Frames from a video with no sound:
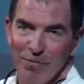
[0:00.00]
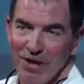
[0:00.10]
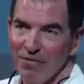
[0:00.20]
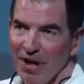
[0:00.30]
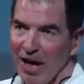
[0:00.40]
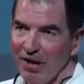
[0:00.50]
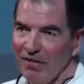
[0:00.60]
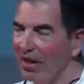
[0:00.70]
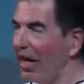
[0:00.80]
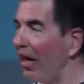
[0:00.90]

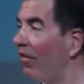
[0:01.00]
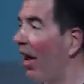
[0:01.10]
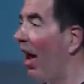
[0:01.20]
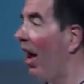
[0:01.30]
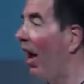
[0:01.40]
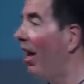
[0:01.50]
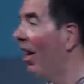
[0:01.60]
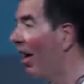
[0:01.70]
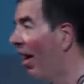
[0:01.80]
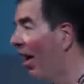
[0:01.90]
briefcase? And they say,
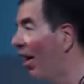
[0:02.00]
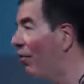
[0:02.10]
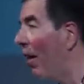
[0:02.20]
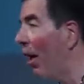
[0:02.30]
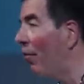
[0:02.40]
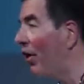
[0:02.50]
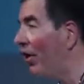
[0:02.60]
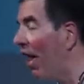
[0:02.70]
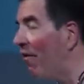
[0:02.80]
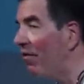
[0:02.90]
it's right where
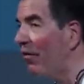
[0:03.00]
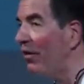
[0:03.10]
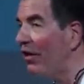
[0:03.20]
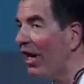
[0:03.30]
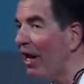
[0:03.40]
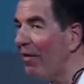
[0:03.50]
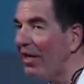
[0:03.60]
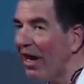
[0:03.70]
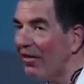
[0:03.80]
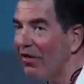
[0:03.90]
you left it when you came
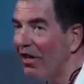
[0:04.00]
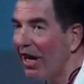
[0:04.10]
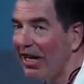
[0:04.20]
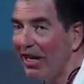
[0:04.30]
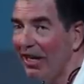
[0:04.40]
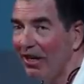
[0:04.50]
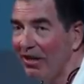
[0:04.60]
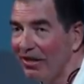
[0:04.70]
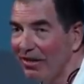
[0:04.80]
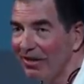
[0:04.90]
in yesterday,
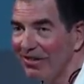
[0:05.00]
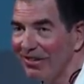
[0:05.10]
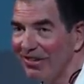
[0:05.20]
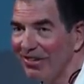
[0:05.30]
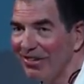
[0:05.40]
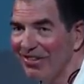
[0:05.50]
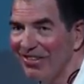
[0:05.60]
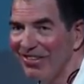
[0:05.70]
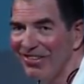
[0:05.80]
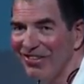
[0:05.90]
dear.
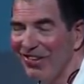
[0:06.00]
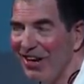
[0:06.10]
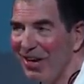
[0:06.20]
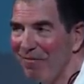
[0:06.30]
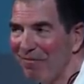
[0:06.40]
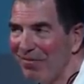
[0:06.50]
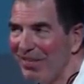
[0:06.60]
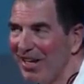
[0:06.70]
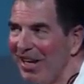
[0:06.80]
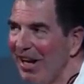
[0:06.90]
Right?
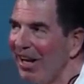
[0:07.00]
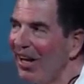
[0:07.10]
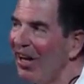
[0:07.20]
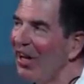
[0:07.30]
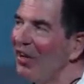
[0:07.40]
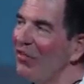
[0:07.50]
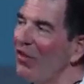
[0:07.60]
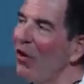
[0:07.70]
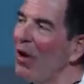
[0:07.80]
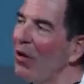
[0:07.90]

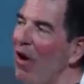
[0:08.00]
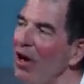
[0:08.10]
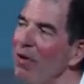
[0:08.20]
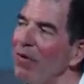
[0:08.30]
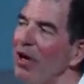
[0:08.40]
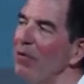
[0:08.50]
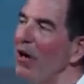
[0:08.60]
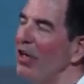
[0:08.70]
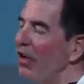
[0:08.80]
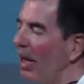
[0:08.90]
So, what I want to impress
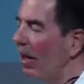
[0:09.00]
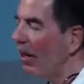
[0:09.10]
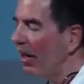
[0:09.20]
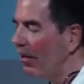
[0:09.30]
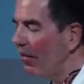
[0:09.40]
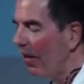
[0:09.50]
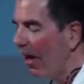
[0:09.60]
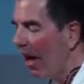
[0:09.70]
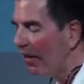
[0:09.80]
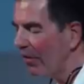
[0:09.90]
upon you here is
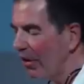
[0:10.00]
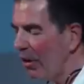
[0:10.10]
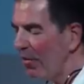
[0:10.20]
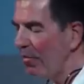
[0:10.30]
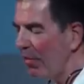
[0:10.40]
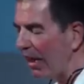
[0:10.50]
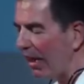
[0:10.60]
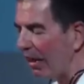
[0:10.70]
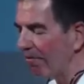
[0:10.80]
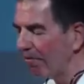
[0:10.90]
that as a human
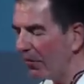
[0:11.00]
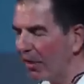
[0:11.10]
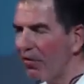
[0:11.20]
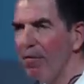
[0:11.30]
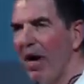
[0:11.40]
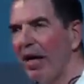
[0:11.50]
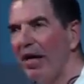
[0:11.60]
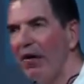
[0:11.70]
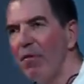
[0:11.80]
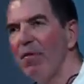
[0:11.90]
being, there's a
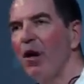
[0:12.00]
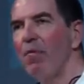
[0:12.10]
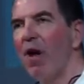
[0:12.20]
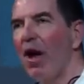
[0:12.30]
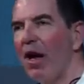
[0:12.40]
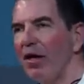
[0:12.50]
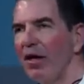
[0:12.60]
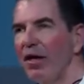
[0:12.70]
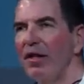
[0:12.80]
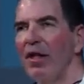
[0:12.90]
mechanism in our
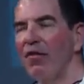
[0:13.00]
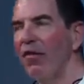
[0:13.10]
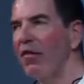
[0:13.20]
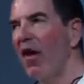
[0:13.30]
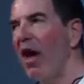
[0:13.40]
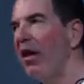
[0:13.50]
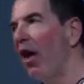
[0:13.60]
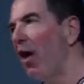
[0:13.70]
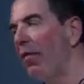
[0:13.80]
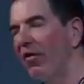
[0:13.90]
mind that's designed
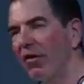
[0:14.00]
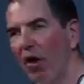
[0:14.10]
to help us